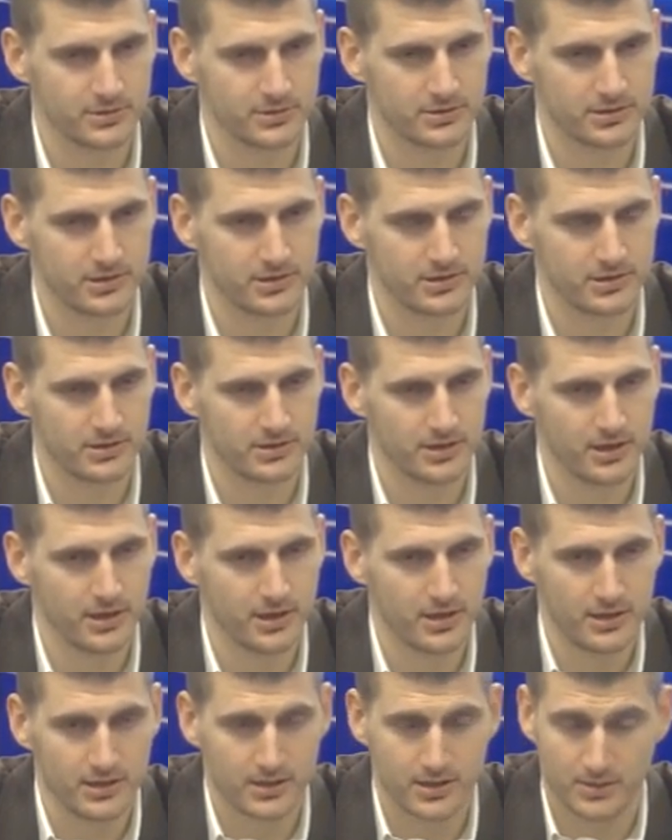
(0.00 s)
He
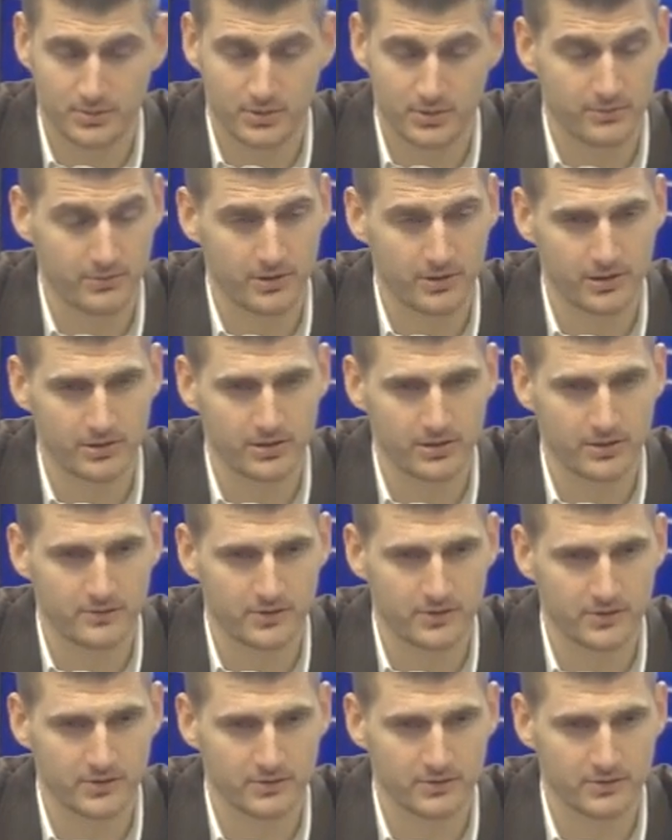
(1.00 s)
played really good defense